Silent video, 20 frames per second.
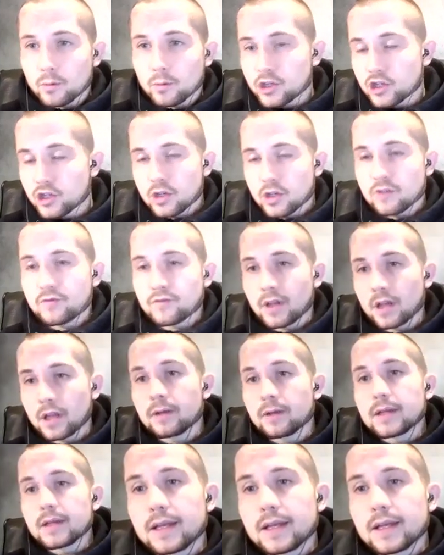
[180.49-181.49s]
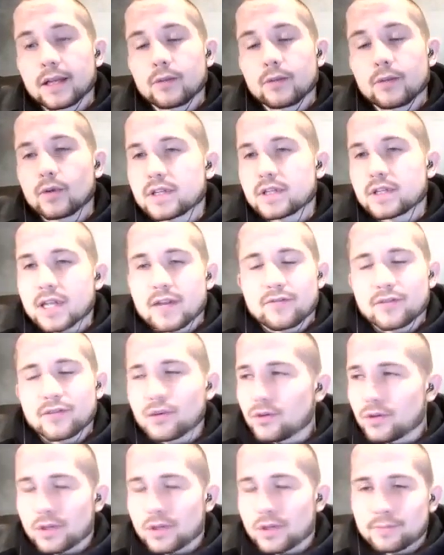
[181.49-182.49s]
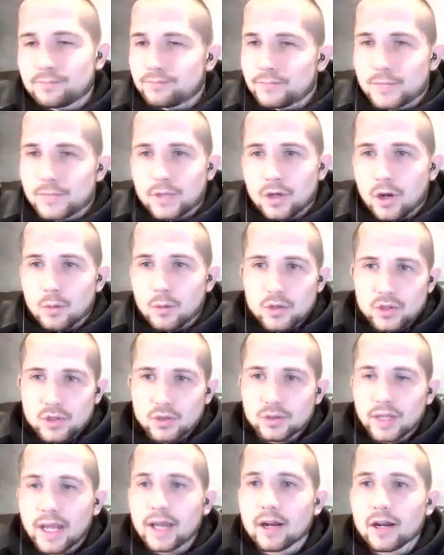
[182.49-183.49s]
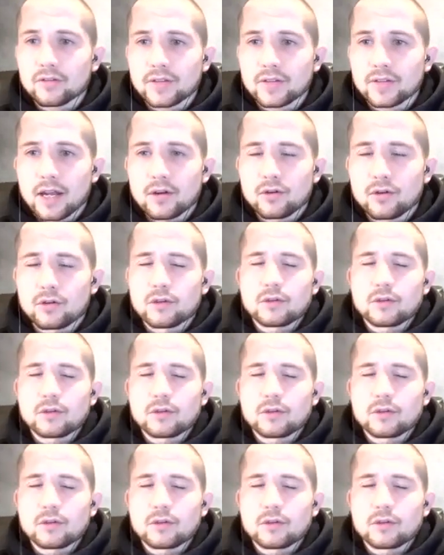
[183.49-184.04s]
was shifting in with his left hook, and almost took the head off Dan Hooker.